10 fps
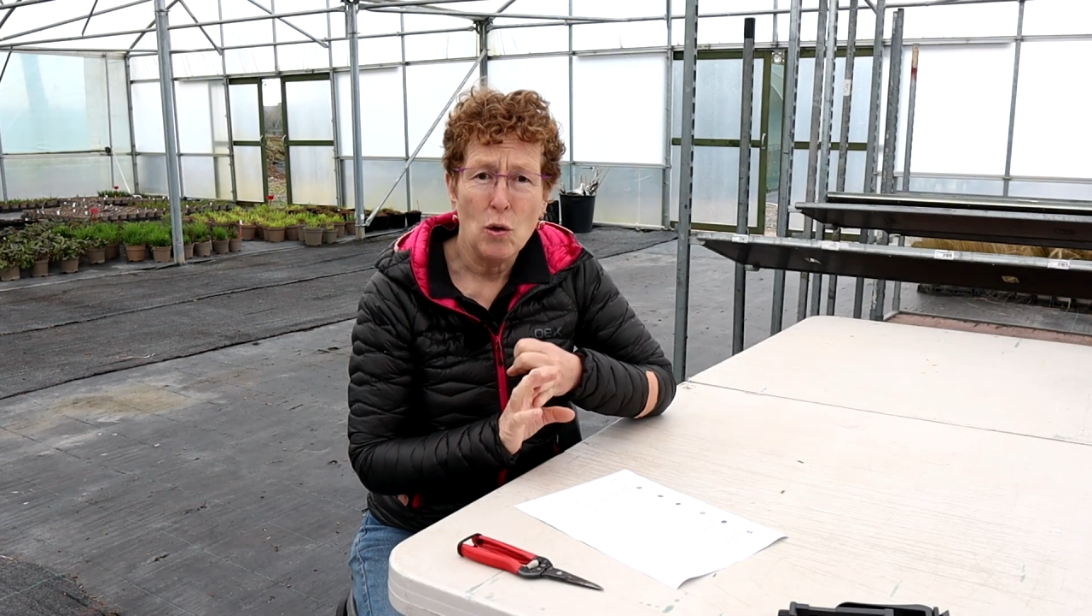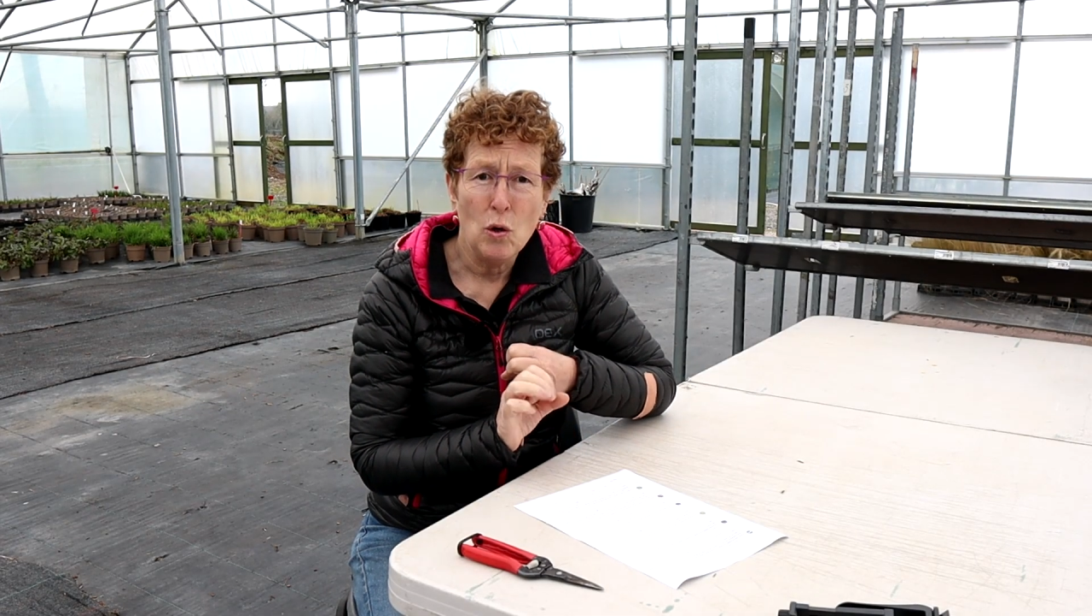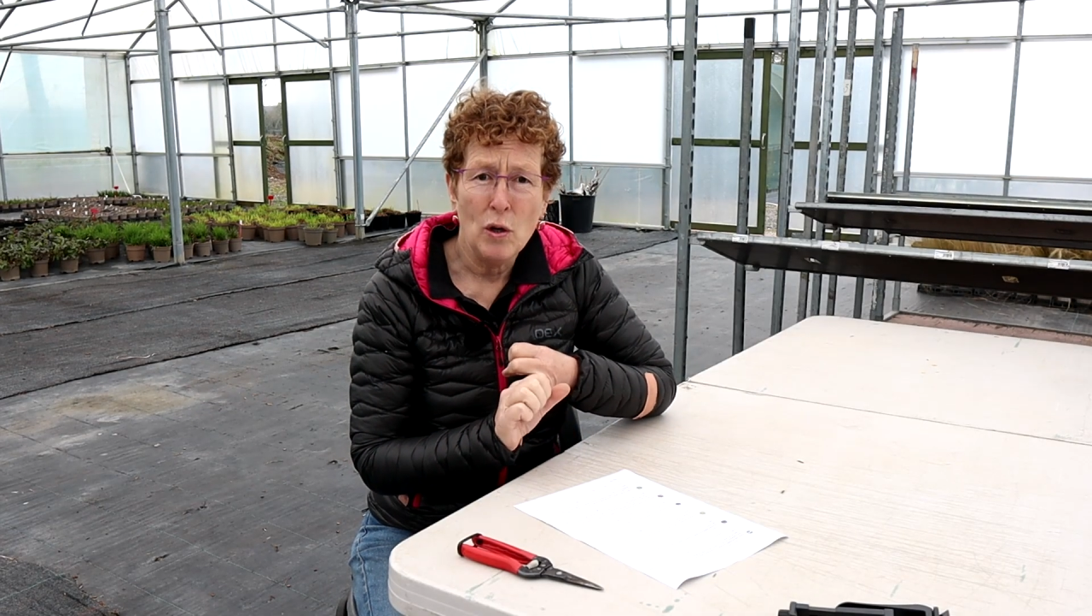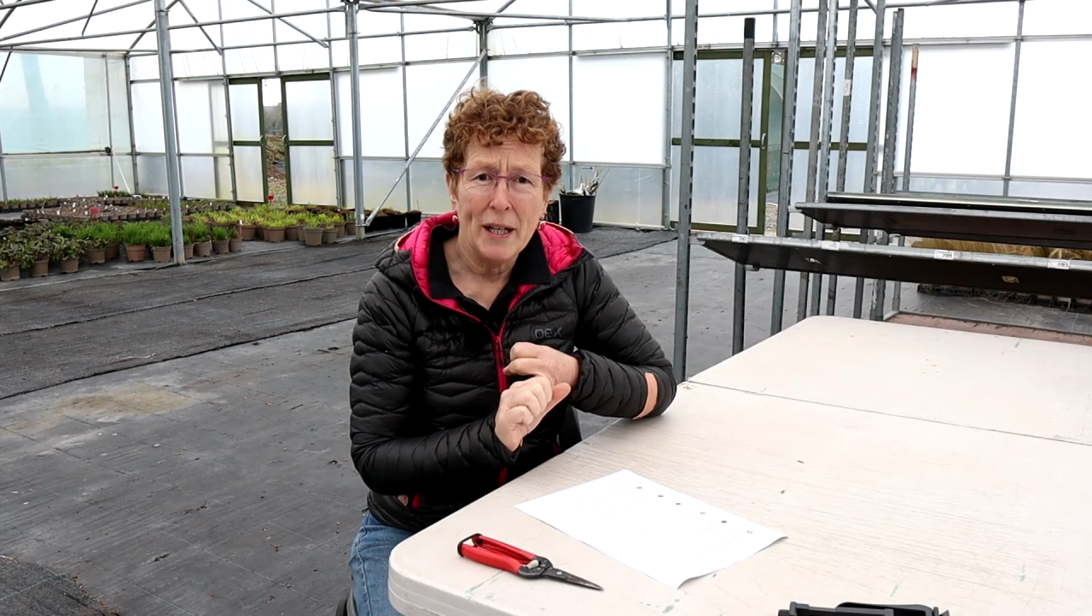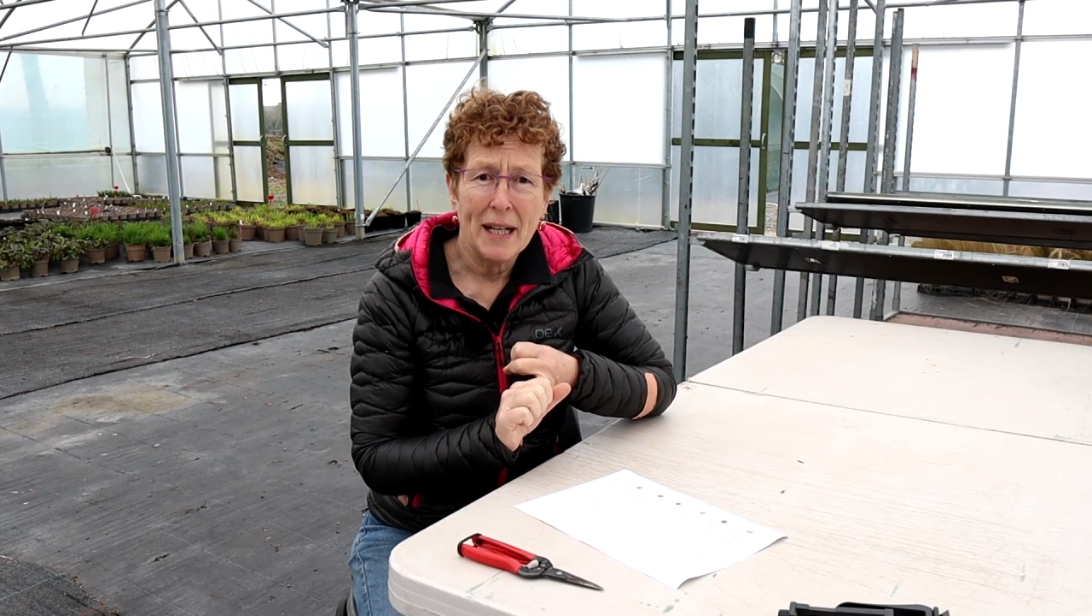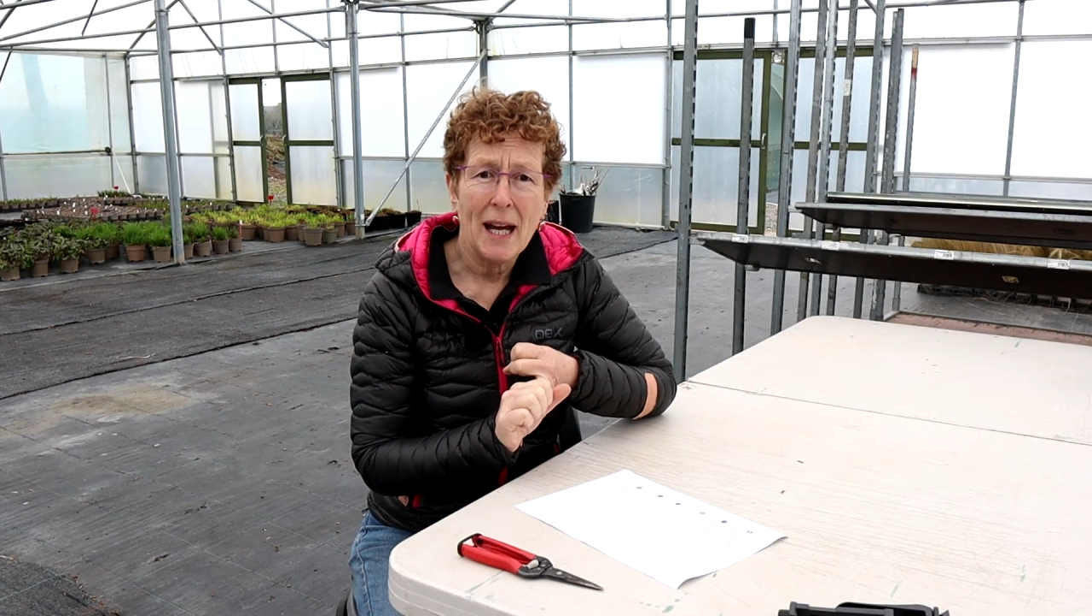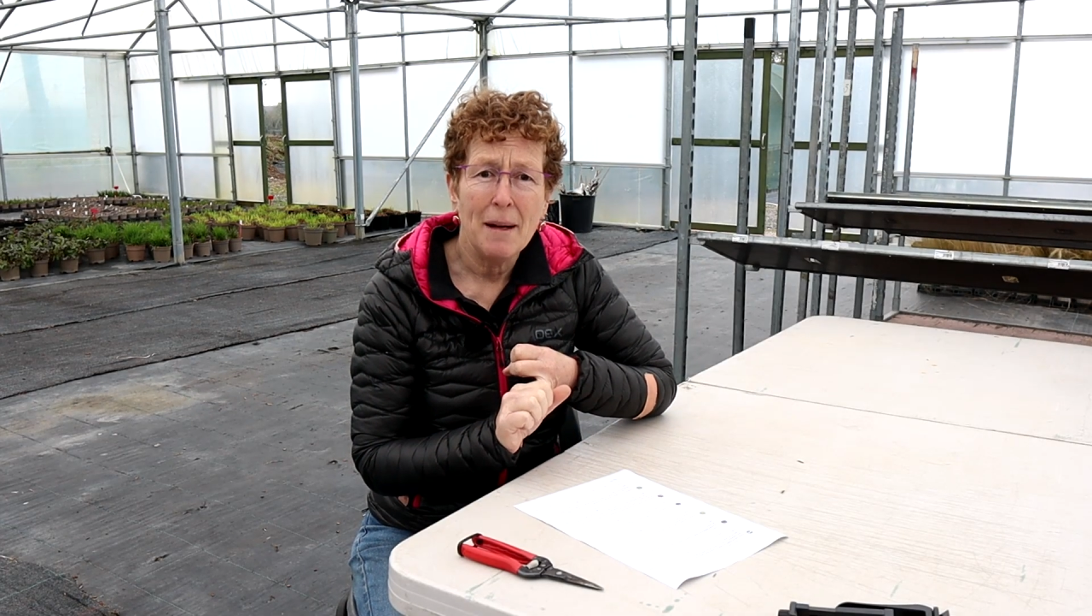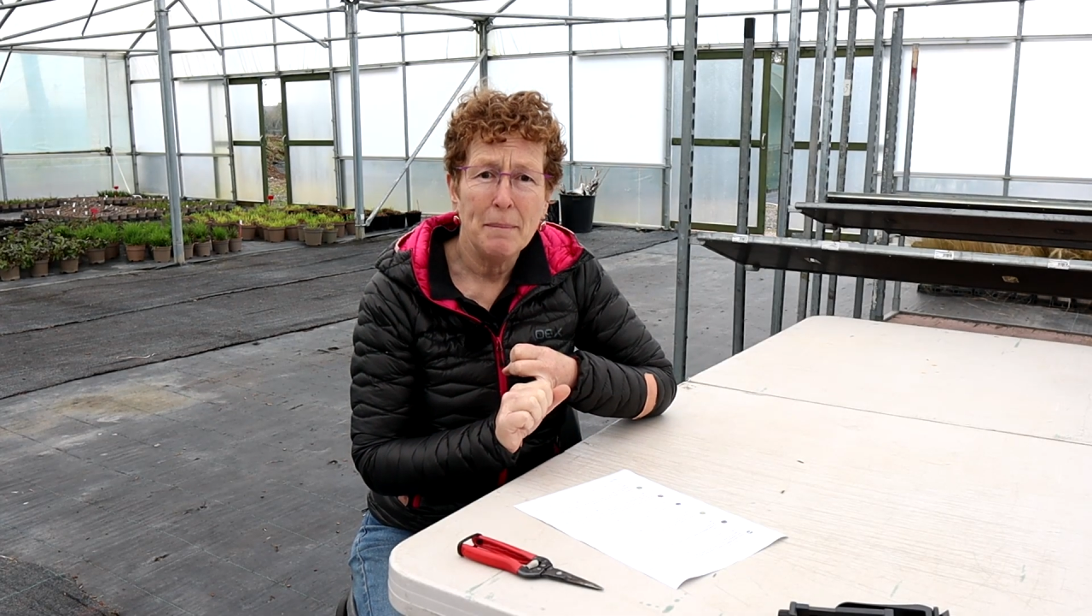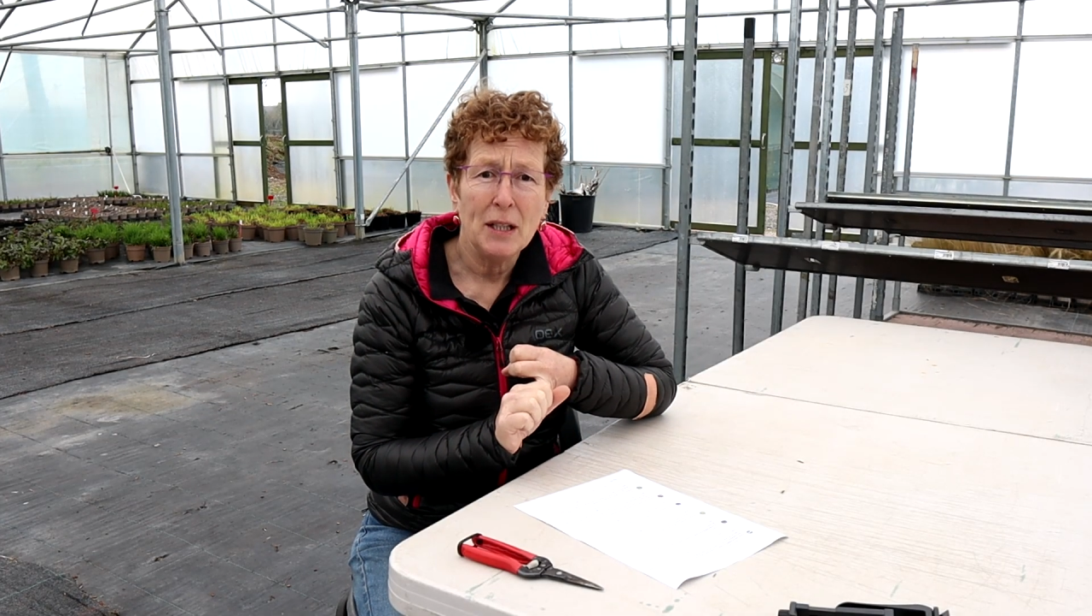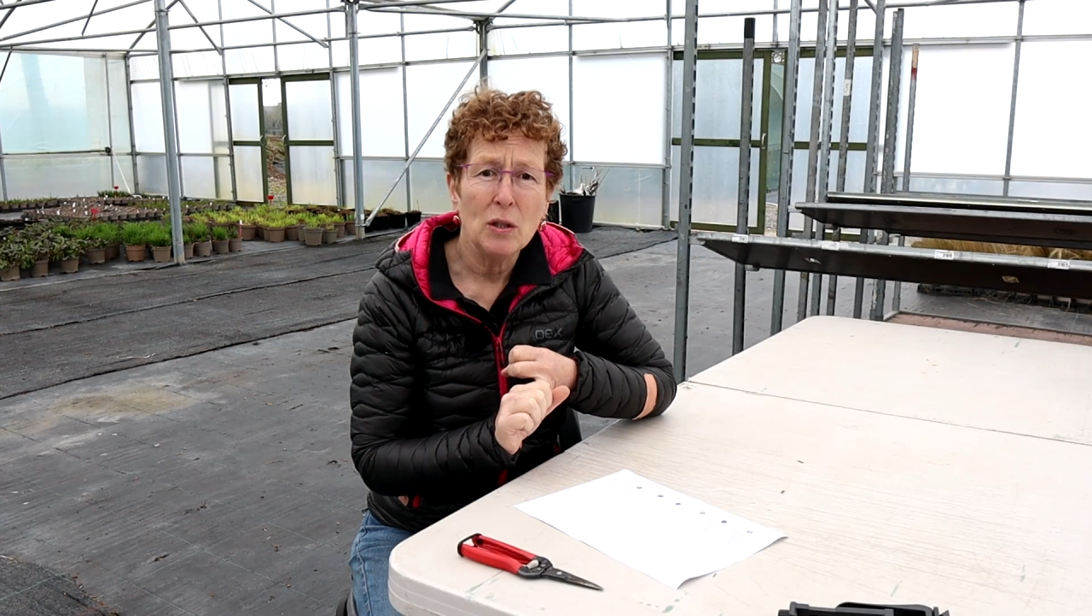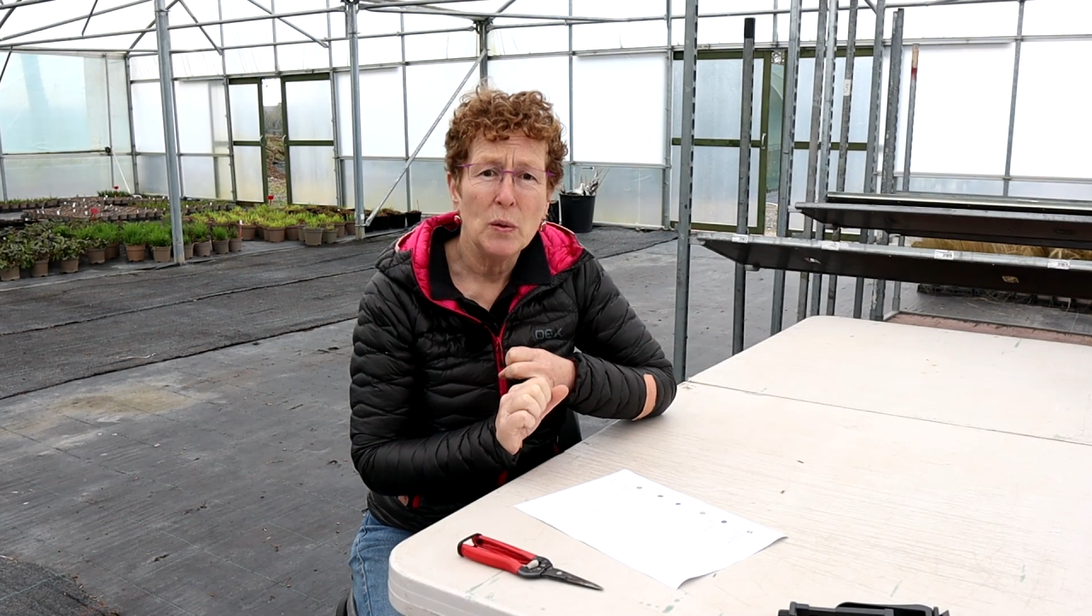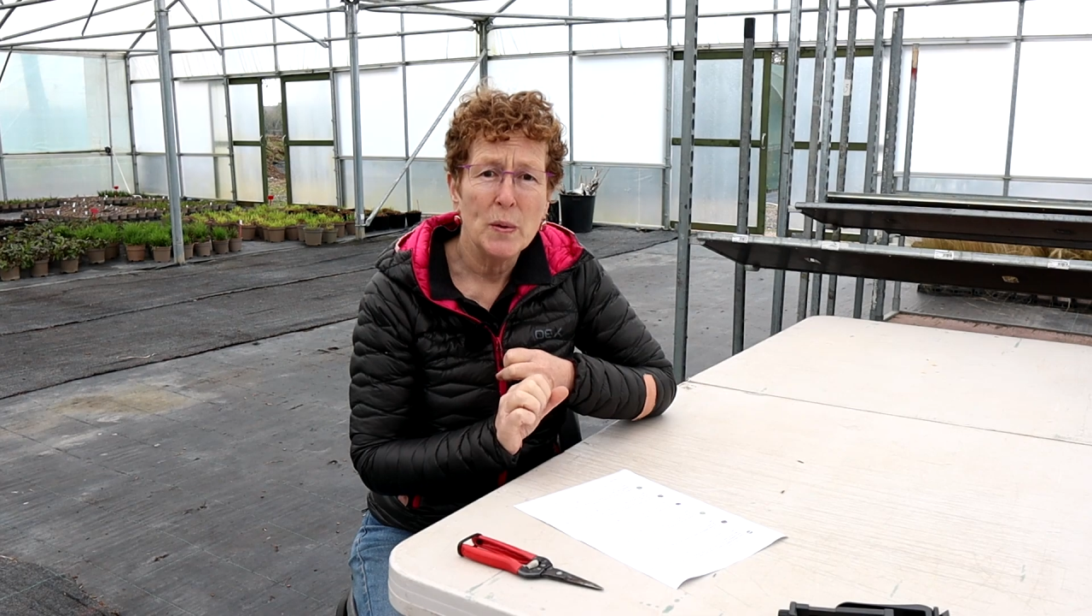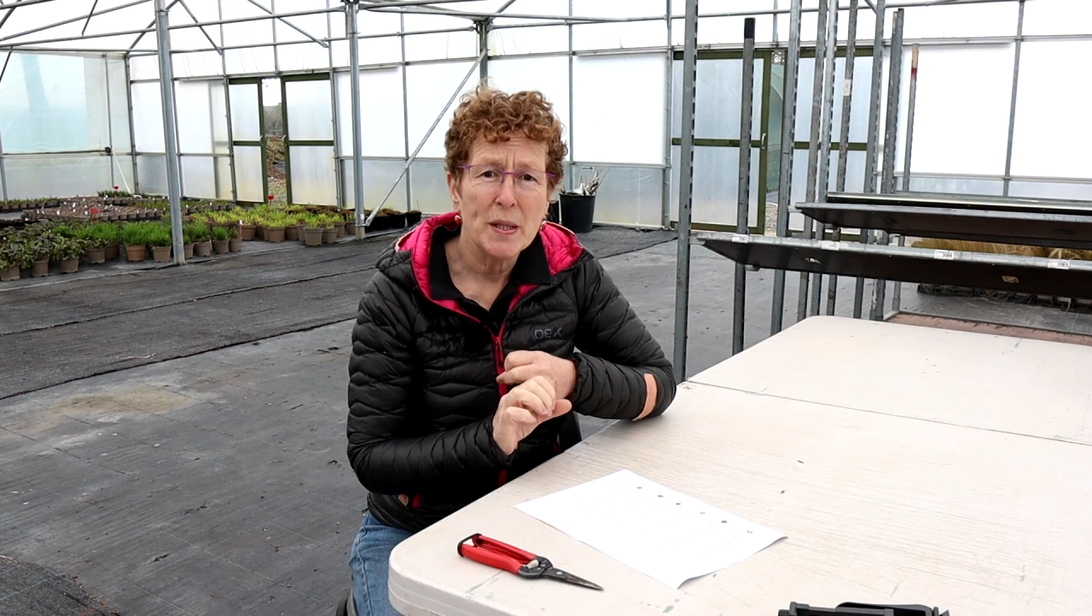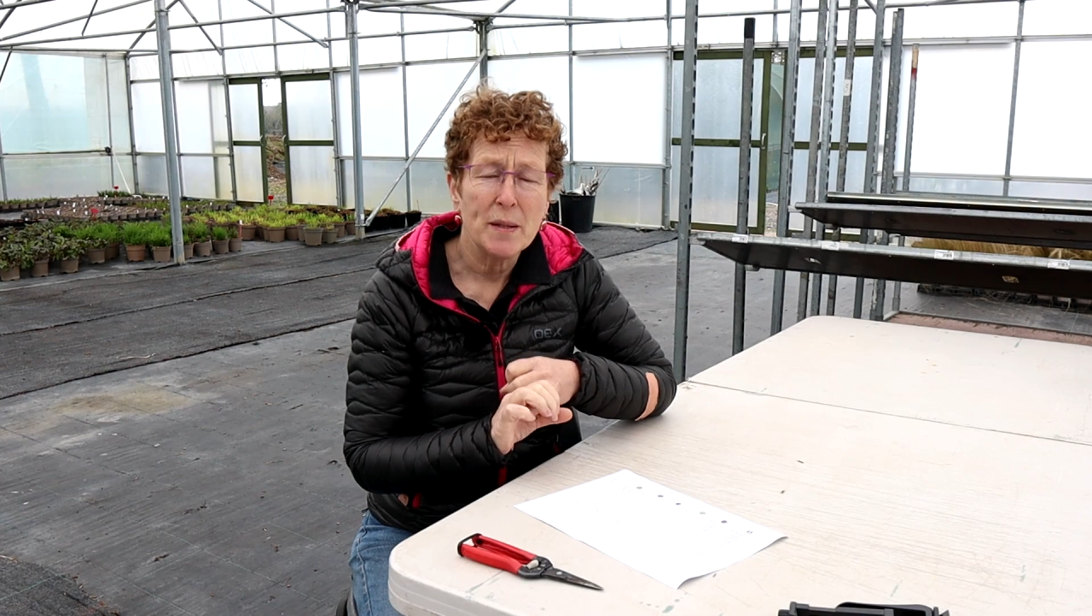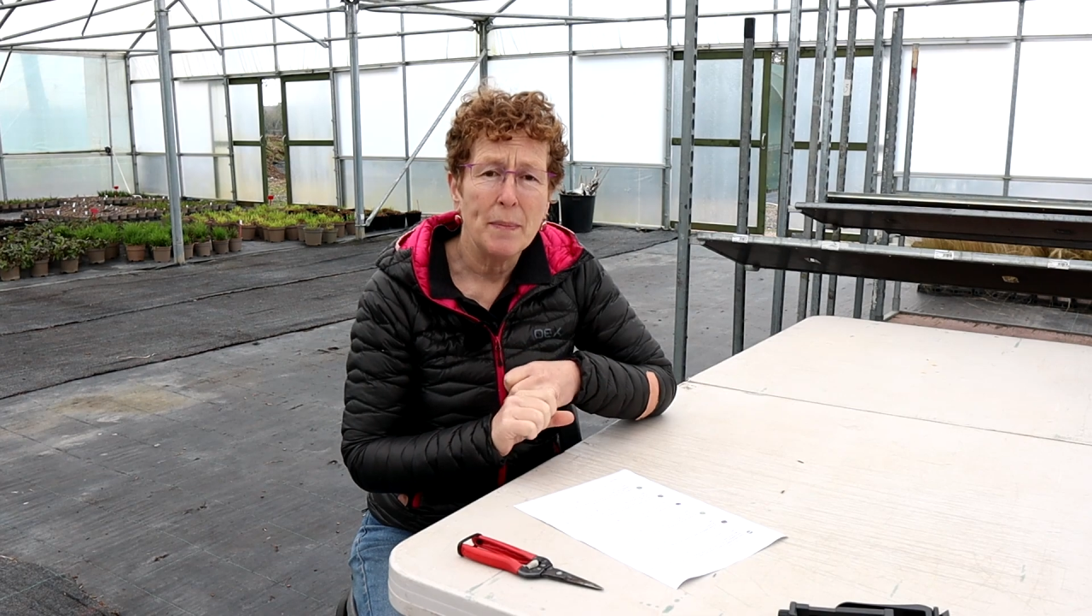or it can be
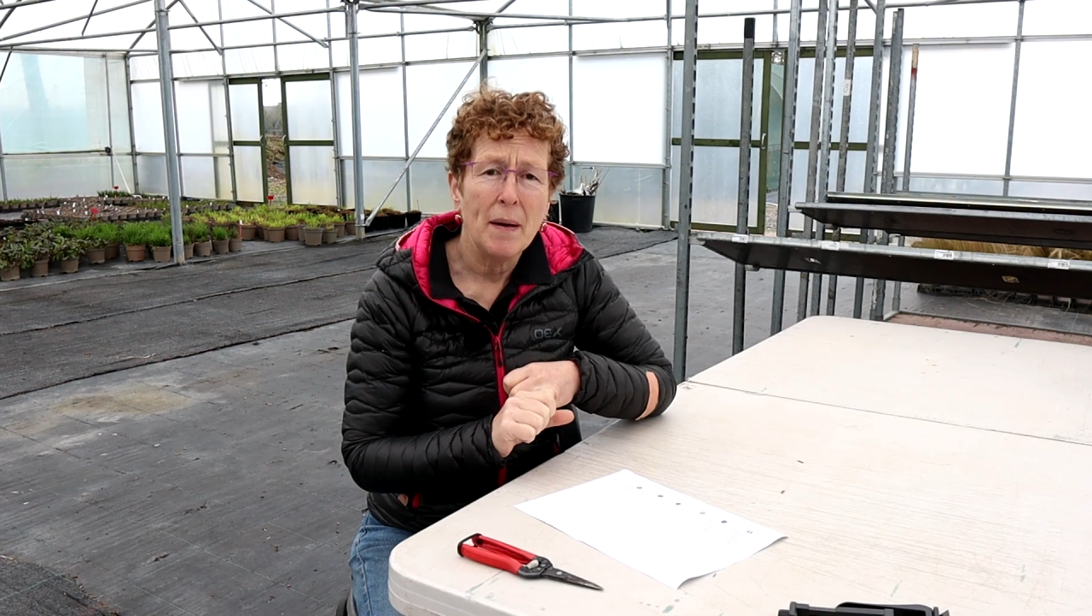caused